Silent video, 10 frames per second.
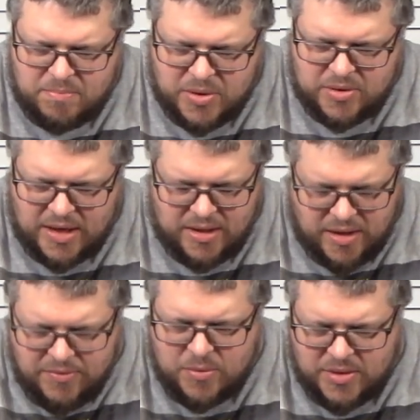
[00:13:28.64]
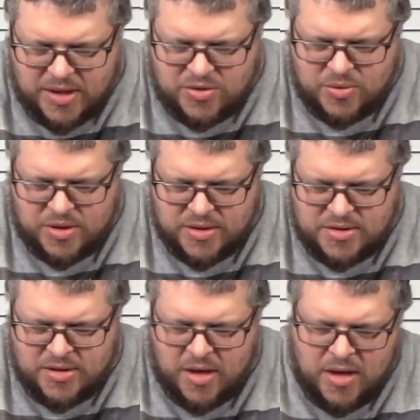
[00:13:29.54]
build. I love it when they do
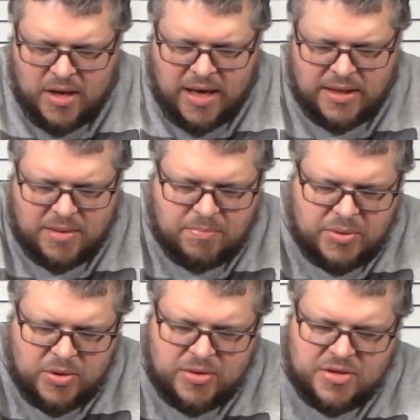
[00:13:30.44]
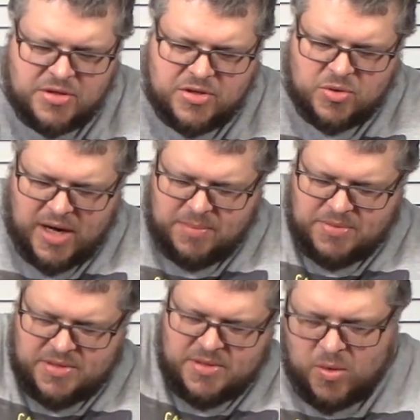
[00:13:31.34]
this and they build the
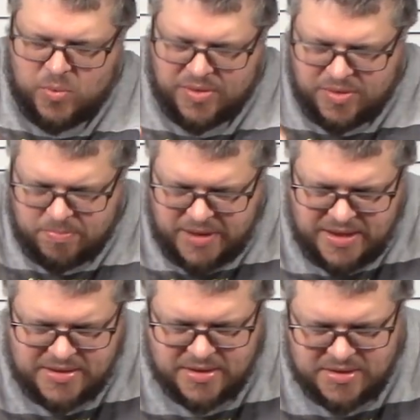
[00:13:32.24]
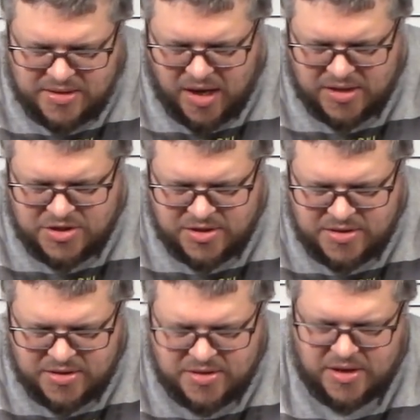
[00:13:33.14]
stripes with the pieces, not just
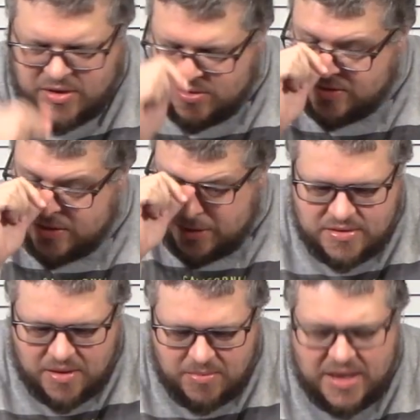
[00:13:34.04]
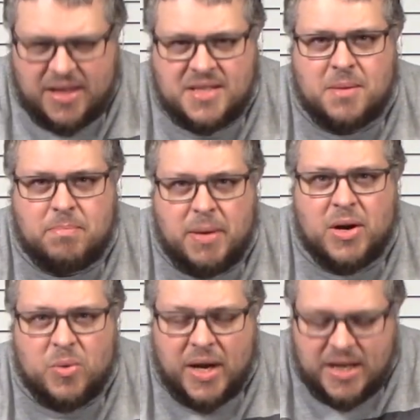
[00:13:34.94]
the stickers. To me, that's a
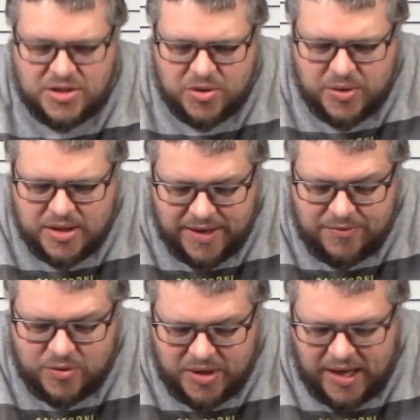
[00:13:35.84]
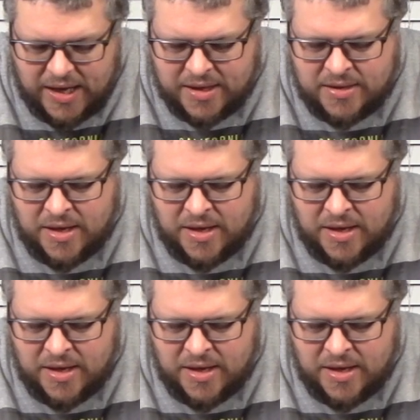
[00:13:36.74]
better way to do it if you can,